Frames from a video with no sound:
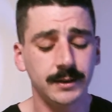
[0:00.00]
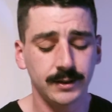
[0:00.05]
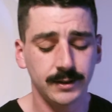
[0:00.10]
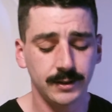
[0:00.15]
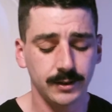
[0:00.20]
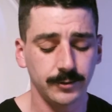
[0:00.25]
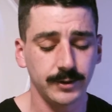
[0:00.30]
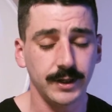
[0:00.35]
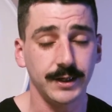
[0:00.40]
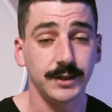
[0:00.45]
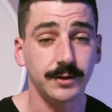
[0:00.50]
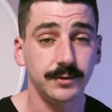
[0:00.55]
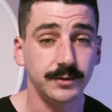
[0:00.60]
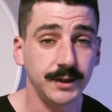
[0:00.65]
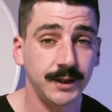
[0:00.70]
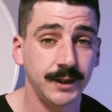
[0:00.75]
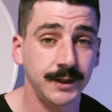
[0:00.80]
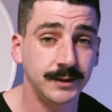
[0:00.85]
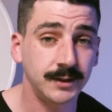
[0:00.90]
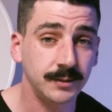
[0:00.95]
When I don't
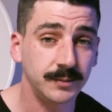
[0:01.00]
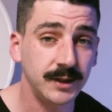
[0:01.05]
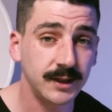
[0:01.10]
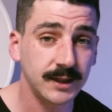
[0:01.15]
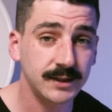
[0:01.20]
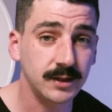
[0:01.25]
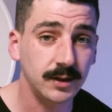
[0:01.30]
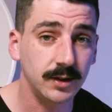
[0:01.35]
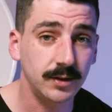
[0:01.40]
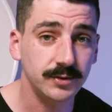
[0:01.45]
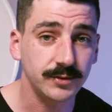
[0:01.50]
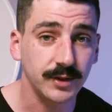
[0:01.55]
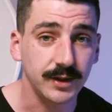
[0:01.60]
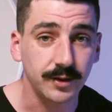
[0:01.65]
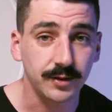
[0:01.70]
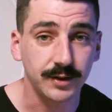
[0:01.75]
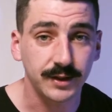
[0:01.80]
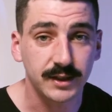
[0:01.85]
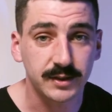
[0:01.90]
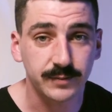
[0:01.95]
need to be as close, or I
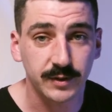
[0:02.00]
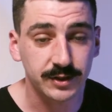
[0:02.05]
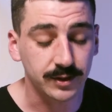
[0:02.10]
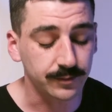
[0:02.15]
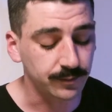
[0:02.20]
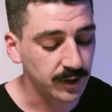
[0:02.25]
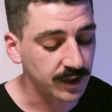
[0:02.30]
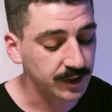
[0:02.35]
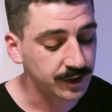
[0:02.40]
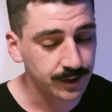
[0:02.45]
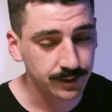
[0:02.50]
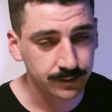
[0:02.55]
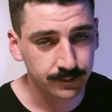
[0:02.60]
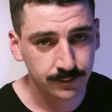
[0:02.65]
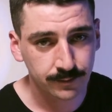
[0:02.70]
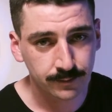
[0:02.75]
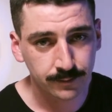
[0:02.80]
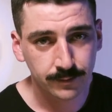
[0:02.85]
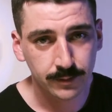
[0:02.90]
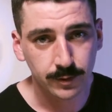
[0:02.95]
don't need as much compression,
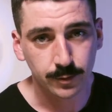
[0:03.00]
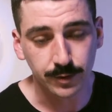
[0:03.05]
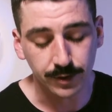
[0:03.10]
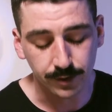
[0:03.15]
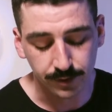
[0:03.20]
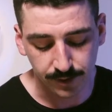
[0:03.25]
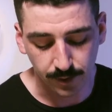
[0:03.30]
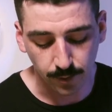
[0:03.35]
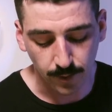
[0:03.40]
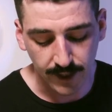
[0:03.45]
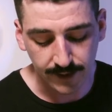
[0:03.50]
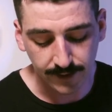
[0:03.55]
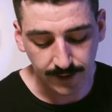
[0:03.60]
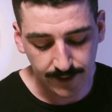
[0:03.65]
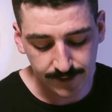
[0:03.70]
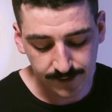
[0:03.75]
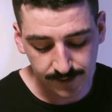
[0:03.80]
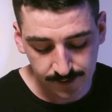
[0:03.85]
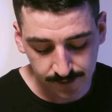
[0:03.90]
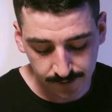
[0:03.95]
we use the wide
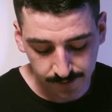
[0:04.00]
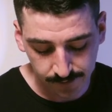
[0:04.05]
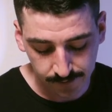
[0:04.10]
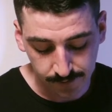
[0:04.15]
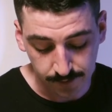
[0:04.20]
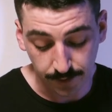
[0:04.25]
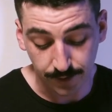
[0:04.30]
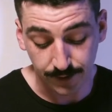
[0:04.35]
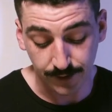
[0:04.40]
lens, or the